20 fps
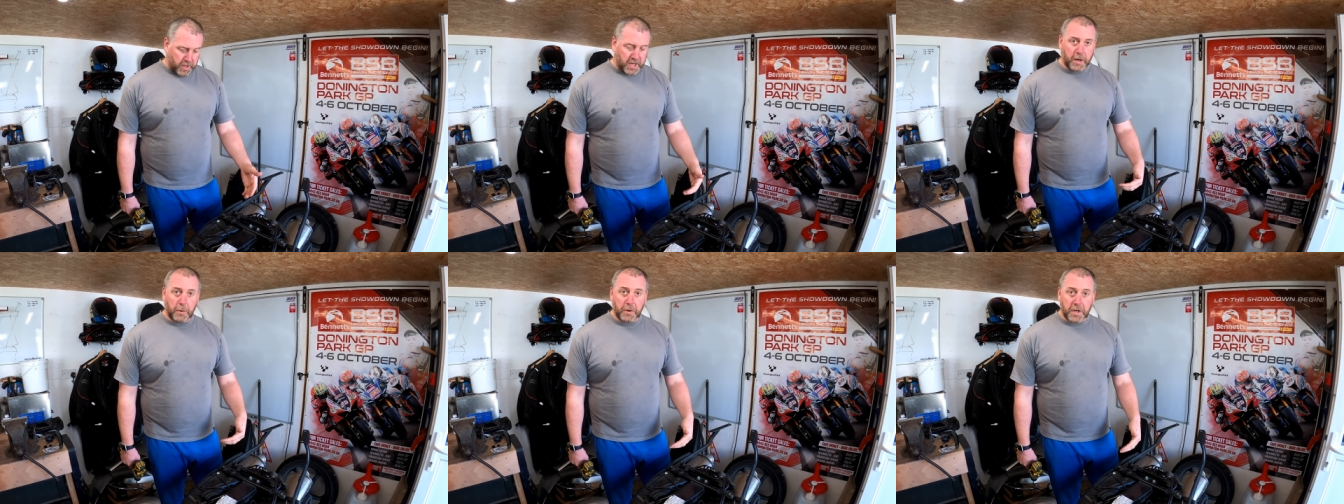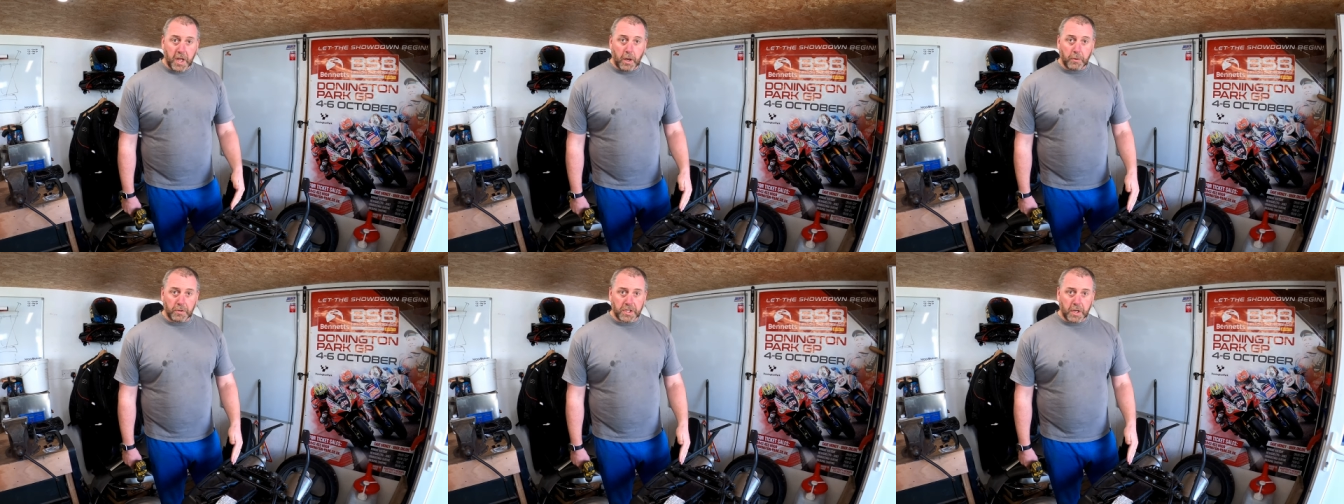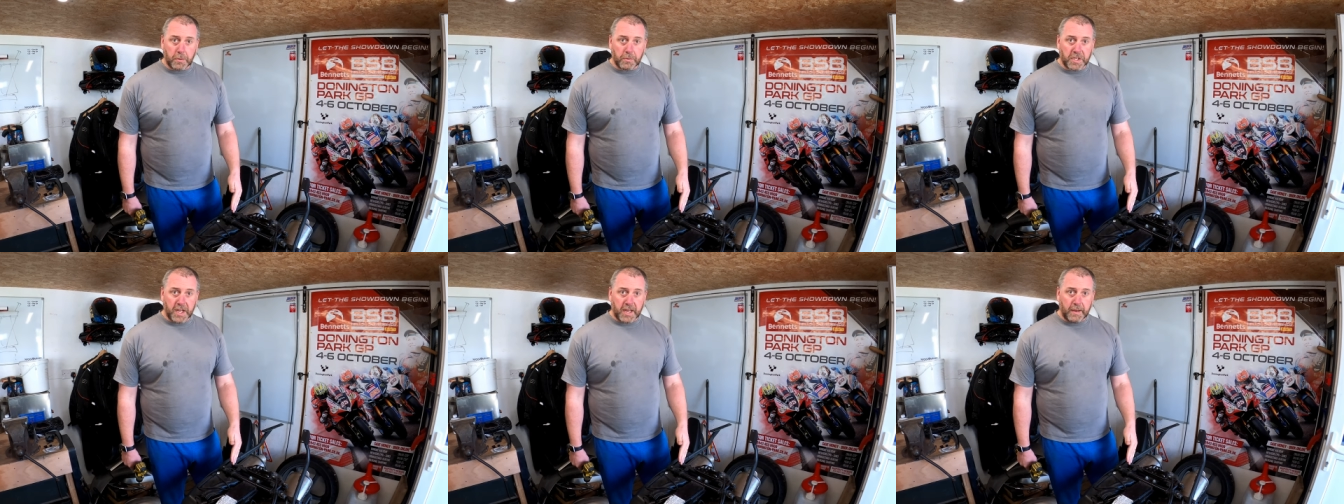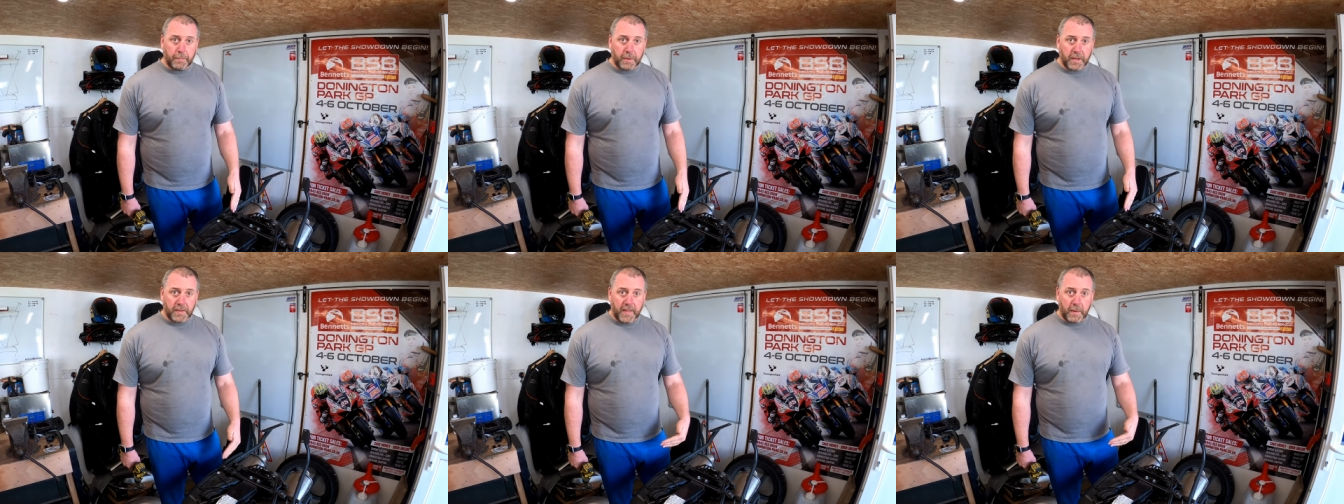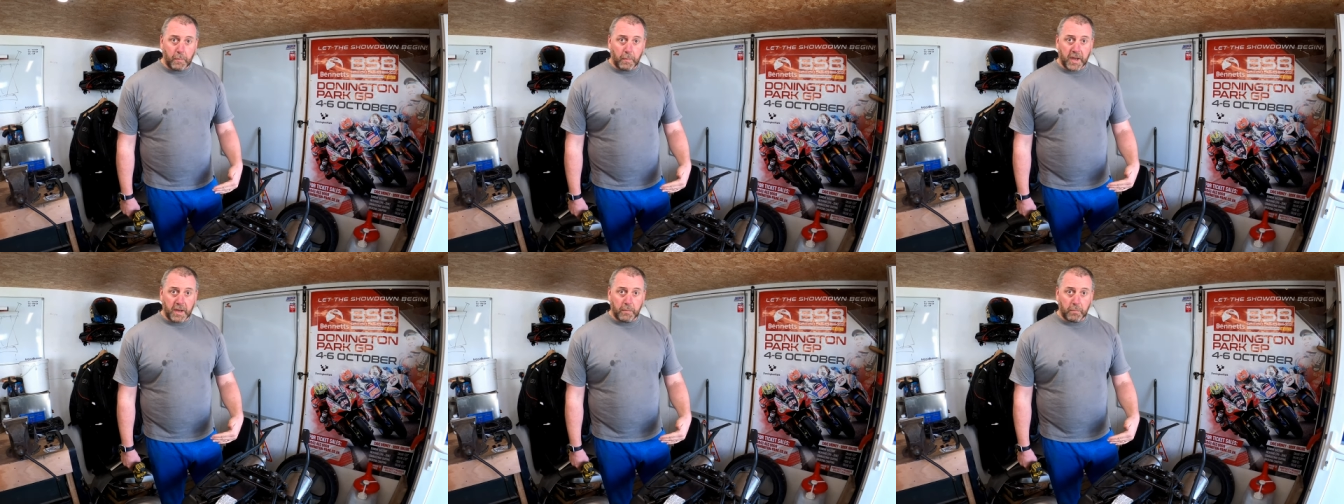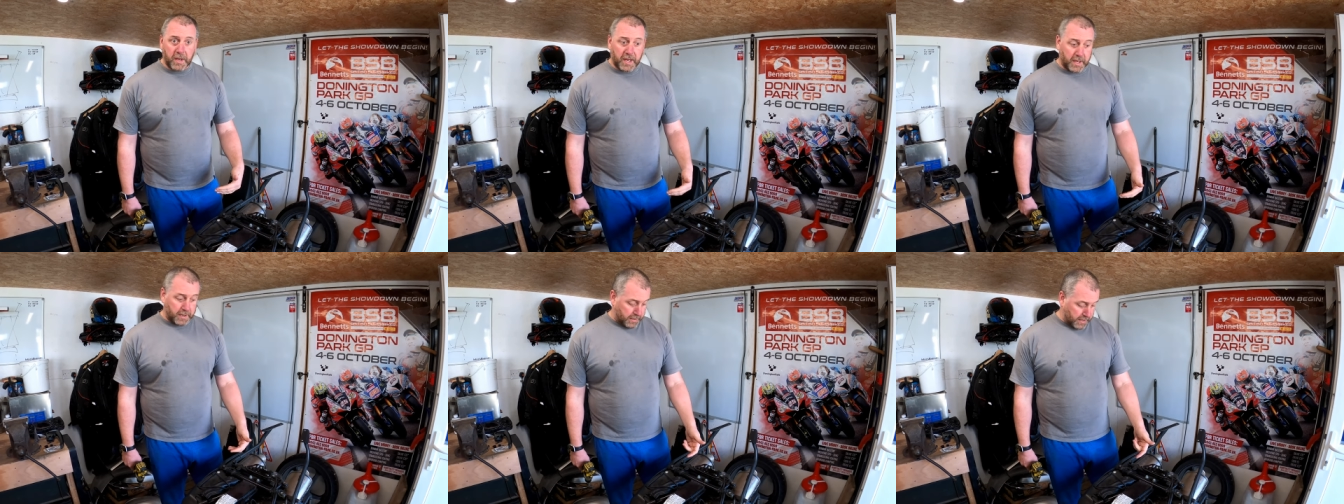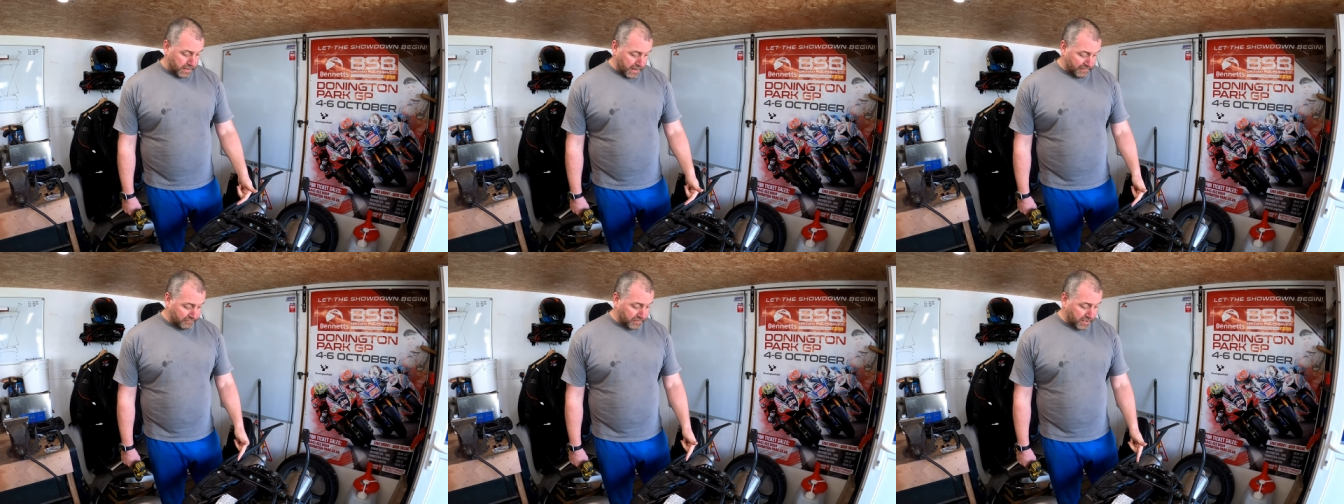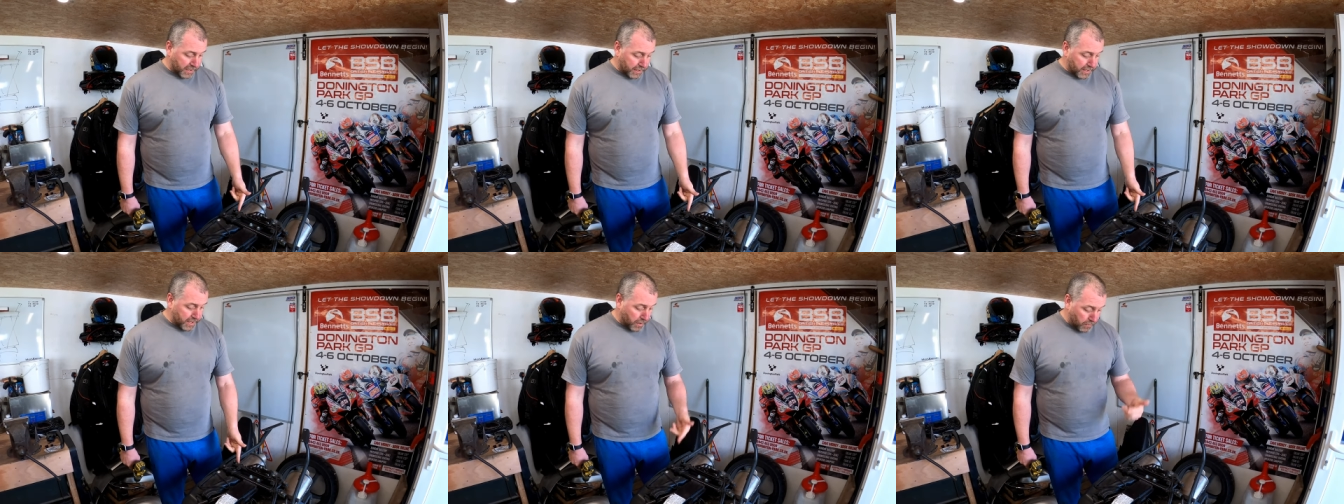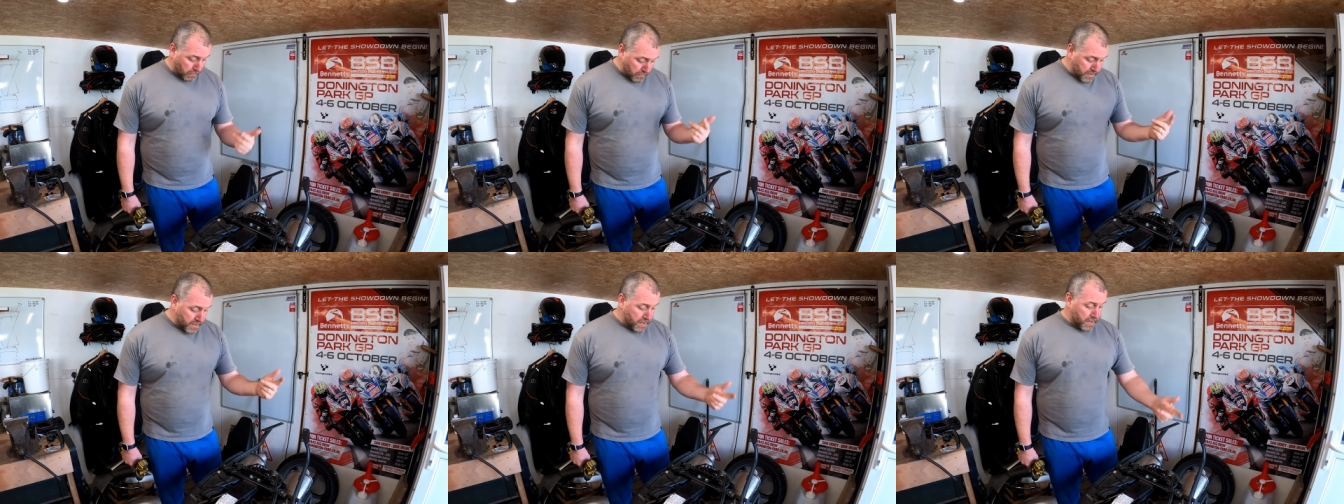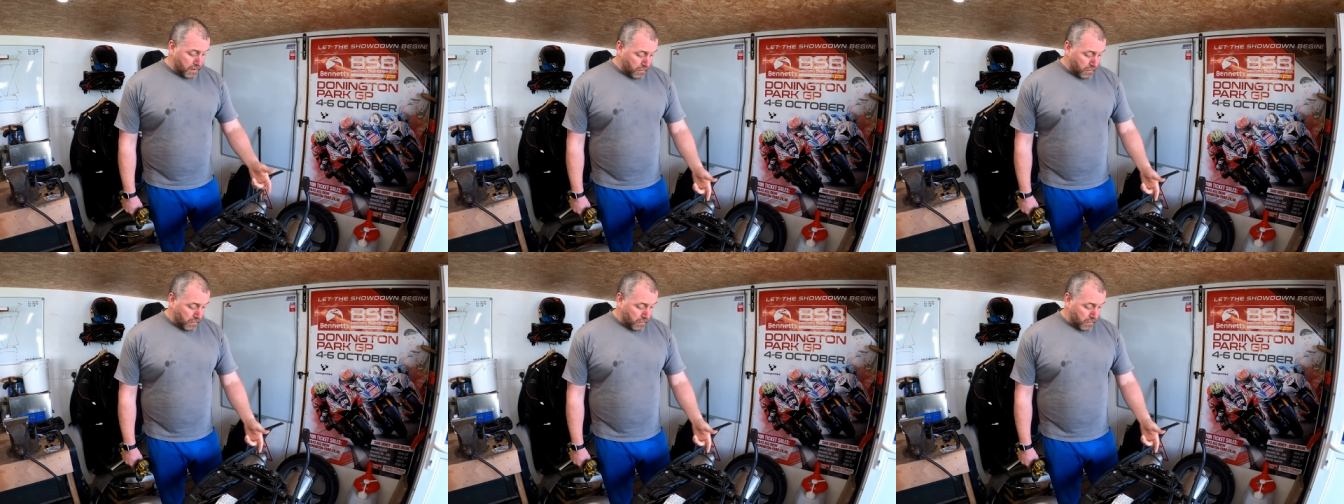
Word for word: we can only go so deep, and then we, we have to, you know,